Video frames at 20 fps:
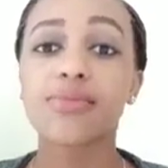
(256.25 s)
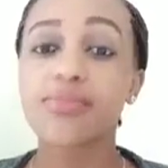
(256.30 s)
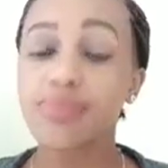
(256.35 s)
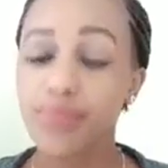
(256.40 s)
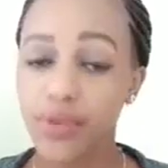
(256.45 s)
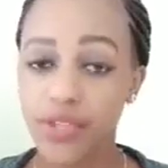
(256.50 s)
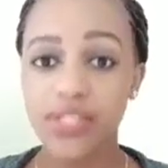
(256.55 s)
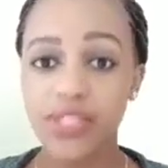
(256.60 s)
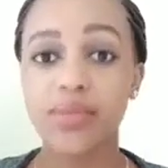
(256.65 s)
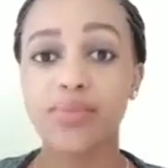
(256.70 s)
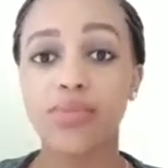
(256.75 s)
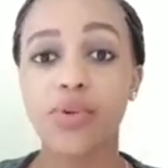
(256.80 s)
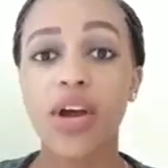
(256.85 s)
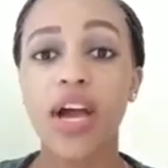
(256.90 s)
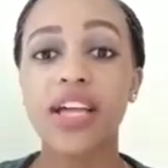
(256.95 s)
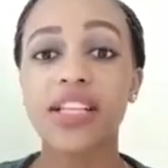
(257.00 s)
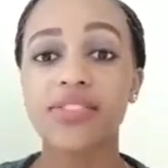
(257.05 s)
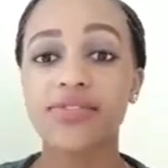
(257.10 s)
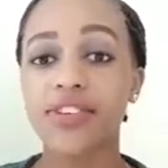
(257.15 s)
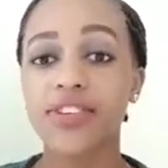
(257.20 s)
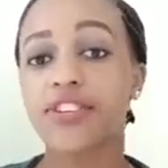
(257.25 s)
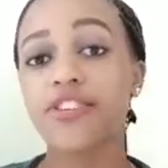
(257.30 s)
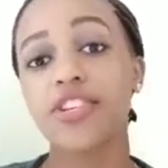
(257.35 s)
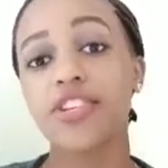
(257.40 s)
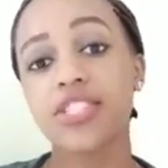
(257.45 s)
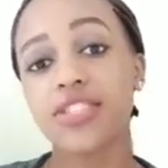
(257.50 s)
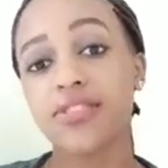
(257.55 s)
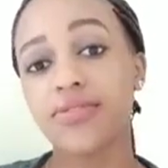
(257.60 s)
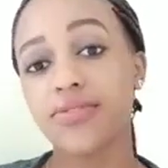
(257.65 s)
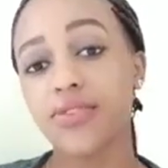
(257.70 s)
possible and very
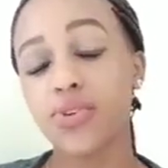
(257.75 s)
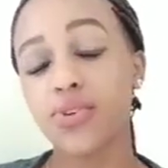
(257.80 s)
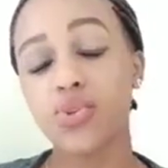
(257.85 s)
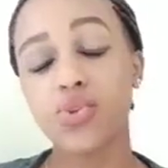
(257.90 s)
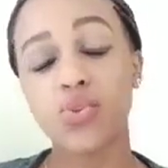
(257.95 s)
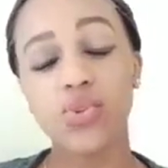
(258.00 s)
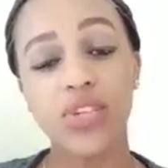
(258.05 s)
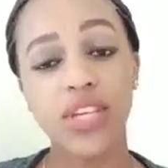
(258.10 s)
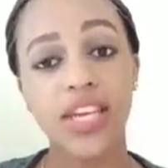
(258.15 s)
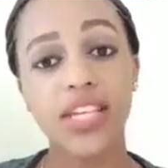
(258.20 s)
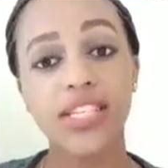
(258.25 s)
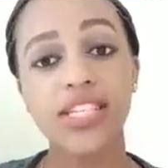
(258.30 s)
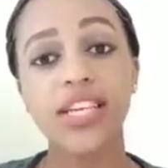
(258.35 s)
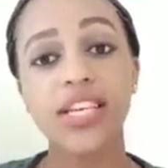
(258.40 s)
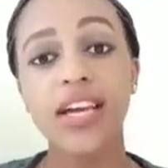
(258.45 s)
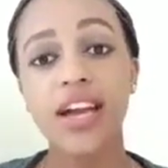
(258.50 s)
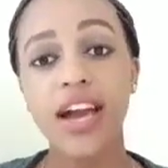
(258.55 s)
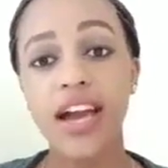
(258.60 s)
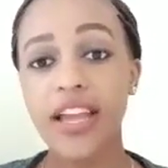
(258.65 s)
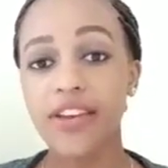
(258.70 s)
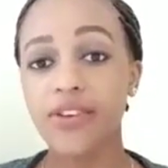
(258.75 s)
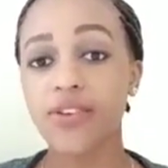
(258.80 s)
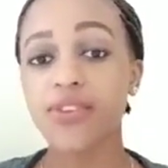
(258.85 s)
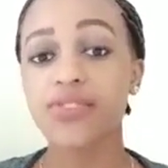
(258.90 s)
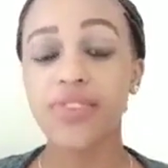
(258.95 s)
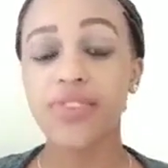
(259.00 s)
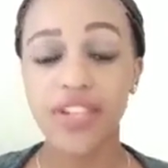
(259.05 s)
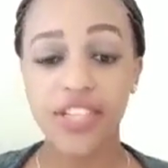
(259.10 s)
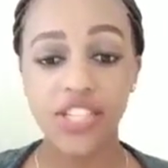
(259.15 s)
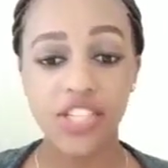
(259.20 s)
easy for you to get a not
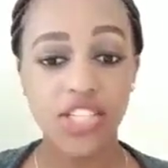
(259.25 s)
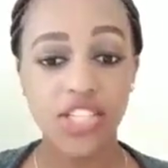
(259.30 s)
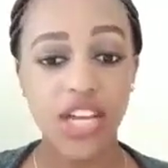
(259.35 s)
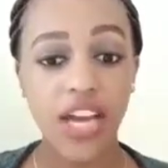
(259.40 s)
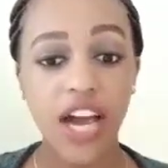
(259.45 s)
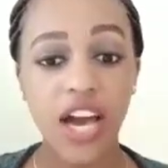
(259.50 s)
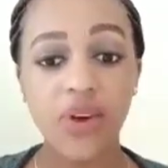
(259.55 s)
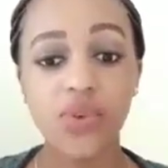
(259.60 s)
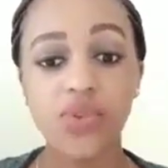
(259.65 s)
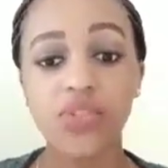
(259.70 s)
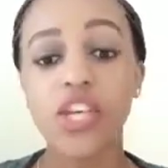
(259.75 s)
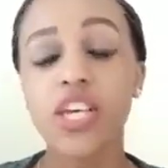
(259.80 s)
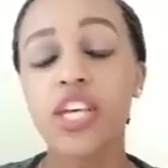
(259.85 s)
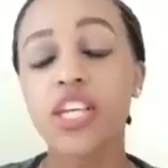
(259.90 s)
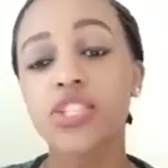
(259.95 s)
furnished house.